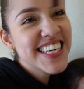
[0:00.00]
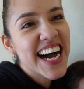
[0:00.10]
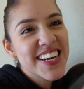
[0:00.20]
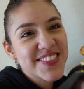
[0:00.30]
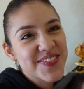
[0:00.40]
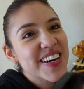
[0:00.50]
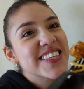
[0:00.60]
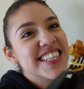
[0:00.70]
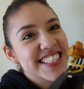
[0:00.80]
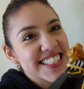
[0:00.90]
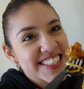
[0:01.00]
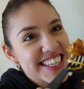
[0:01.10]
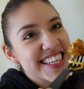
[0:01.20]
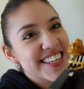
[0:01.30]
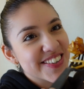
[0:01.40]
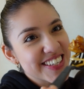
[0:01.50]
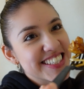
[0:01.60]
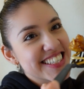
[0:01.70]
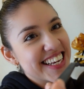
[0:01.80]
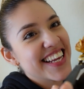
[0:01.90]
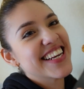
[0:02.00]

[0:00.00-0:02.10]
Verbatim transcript: I found another hidden orange chicken.